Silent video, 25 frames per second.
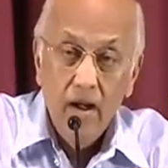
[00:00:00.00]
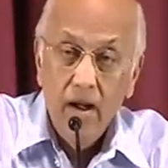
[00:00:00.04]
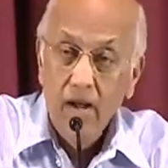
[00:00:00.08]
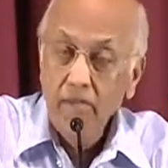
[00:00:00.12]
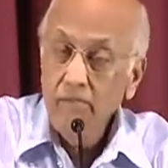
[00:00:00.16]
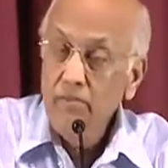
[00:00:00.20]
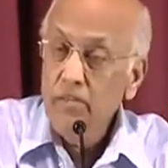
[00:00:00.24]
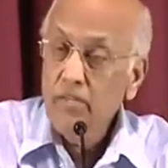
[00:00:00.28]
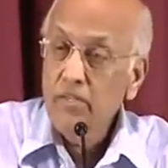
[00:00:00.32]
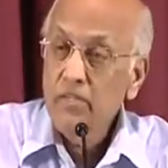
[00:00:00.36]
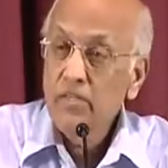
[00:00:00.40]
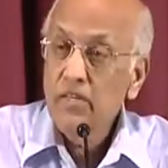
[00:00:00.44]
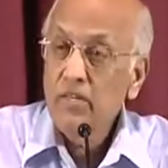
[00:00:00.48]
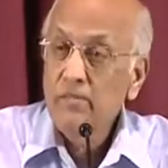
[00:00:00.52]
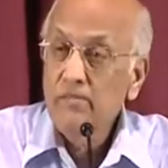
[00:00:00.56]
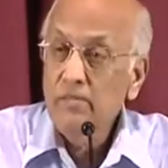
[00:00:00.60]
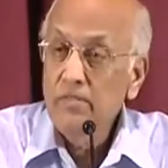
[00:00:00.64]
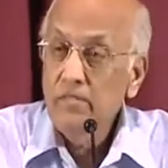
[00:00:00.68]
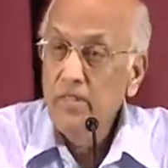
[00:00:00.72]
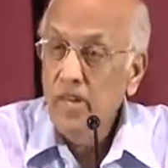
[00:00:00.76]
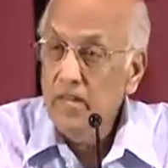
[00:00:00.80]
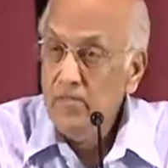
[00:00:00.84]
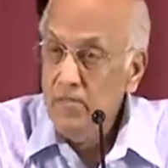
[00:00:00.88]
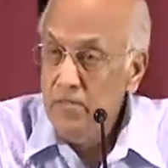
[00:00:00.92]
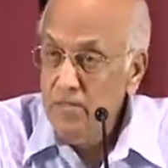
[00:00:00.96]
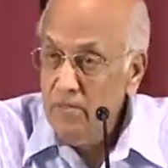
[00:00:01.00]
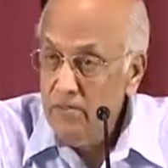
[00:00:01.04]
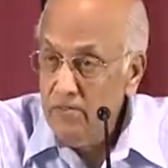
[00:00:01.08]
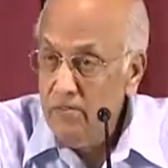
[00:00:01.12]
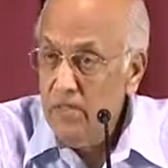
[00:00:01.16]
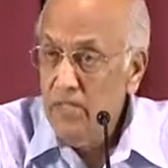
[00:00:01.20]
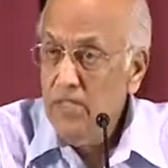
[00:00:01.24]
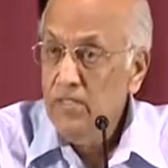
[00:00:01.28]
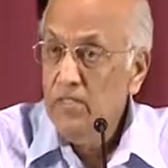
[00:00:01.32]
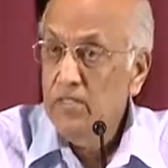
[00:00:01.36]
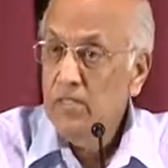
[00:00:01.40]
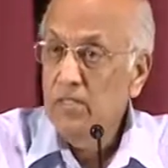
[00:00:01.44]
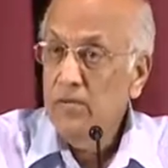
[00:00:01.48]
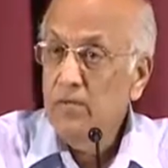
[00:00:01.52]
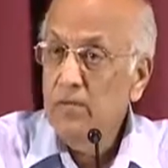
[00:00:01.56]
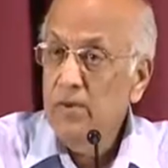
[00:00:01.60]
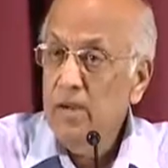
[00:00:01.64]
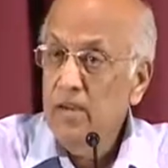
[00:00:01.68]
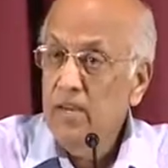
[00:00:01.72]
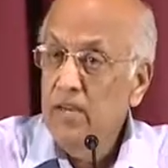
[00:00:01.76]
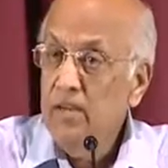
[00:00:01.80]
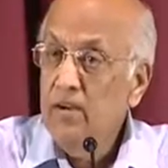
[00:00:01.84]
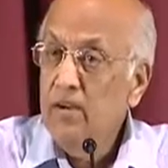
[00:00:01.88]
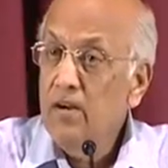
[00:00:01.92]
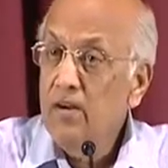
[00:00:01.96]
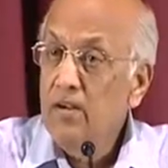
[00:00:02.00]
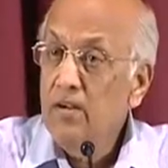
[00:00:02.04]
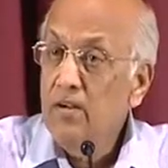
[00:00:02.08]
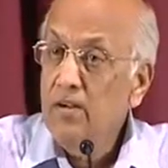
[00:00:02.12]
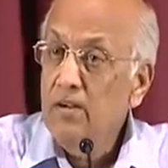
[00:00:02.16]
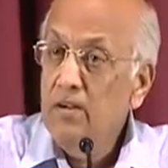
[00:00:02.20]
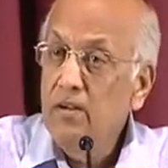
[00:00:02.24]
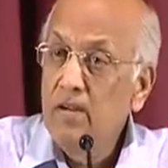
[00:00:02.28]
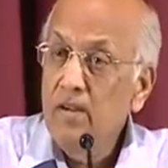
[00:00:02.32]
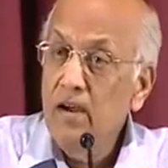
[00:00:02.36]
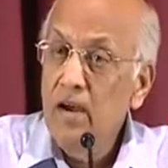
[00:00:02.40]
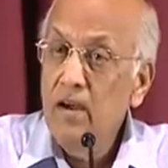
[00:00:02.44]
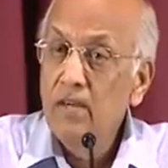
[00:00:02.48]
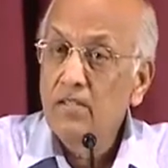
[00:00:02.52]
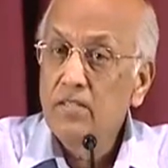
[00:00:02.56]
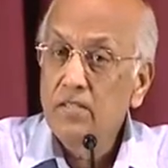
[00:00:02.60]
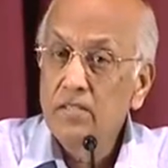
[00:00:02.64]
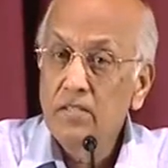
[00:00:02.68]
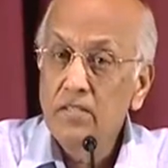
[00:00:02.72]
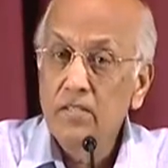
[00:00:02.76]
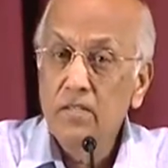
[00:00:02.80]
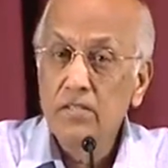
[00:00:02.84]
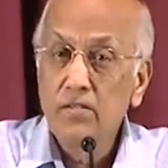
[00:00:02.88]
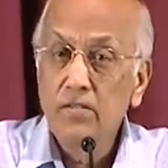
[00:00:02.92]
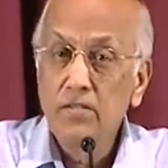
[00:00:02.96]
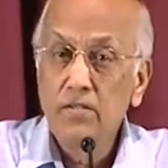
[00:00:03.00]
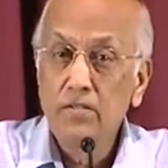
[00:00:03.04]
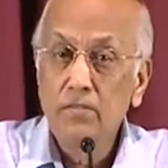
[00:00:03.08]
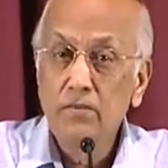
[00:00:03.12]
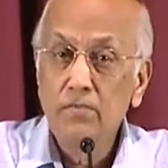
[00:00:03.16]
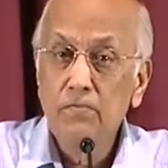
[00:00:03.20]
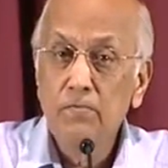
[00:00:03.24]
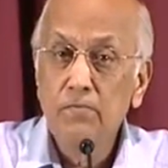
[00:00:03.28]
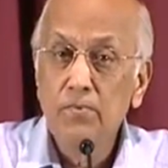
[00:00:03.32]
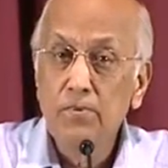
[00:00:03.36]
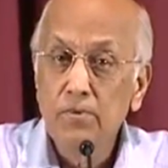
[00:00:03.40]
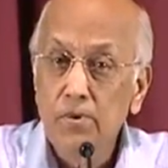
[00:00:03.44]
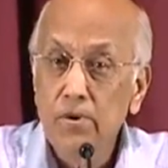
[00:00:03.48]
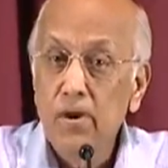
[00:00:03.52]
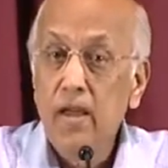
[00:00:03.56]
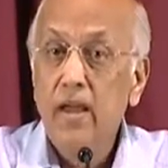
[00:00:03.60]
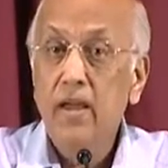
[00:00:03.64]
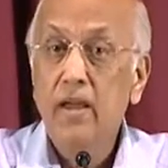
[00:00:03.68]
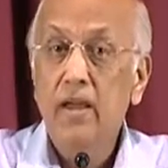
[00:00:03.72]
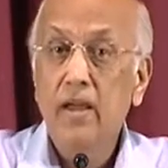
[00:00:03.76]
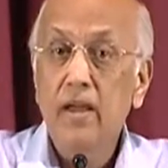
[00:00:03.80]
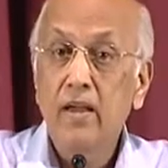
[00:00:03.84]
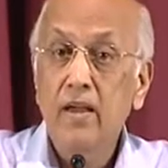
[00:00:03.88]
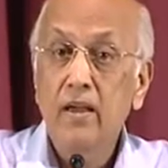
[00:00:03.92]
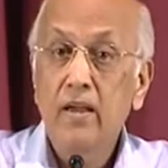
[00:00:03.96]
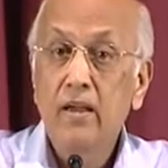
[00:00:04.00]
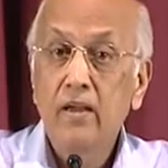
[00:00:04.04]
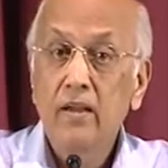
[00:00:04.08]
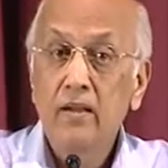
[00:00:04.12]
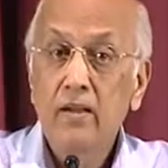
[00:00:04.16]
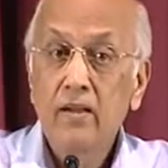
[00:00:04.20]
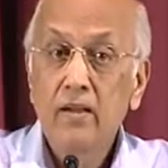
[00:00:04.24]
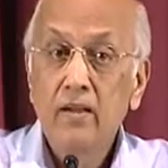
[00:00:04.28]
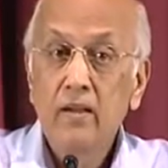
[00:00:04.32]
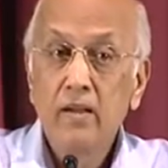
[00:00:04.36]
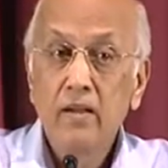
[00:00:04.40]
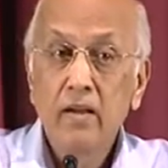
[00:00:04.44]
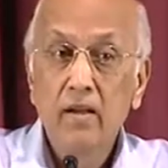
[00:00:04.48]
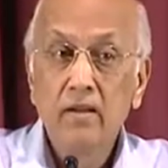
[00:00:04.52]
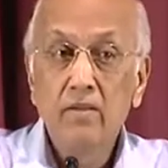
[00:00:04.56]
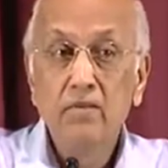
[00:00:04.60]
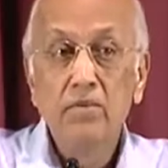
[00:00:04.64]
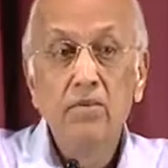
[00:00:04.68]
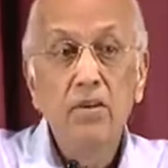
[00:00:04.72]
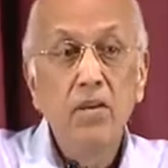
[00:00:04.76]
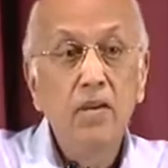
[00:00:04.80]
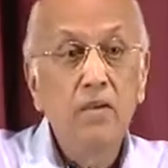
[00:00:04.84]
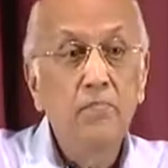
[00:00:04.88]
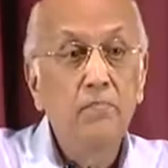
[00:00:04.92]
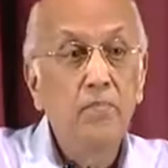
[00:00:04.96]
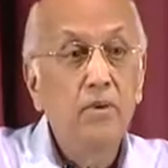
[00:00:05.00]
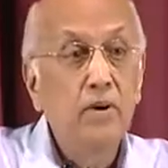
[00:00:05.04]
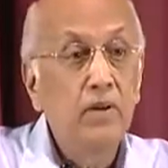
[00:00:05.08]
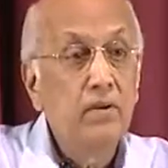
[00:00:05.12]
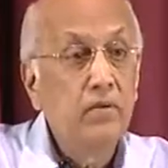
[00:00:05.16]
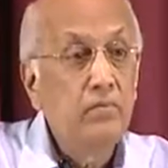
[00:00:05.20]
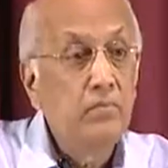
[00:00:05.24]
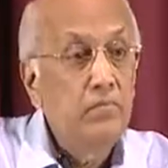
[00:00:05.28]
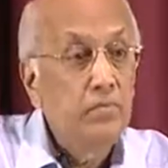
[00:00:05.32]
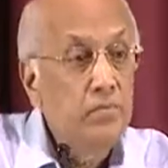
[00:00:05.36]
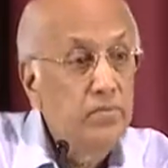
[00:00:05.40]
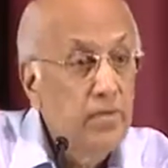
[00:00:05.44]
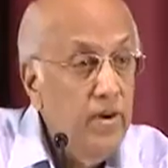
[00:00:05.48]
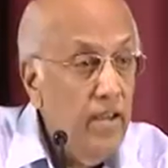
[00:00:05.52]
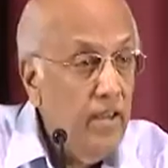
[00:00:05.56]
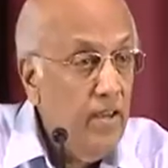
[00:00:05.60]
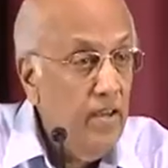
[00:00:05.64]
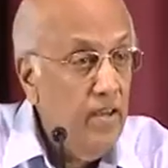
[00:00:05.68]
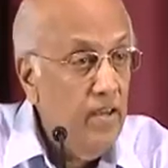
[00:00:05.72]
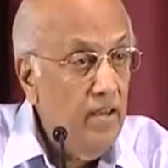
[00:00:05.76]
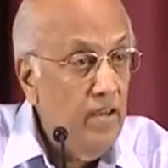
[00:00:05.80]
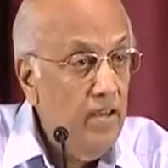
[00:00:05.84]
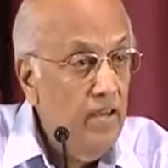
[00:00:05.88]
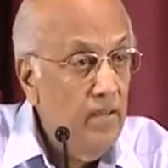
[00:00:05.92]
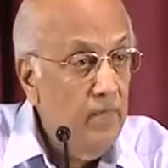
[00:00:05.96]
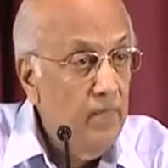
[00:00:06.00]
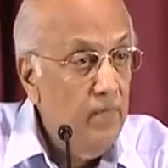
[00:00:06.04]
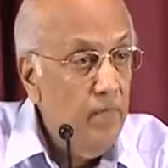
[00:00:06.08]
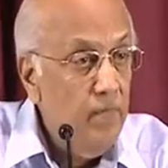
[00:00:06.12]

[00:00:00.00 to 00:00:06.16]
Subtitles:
I've discovered that is the reason why God asks us to pray and to keep on praying.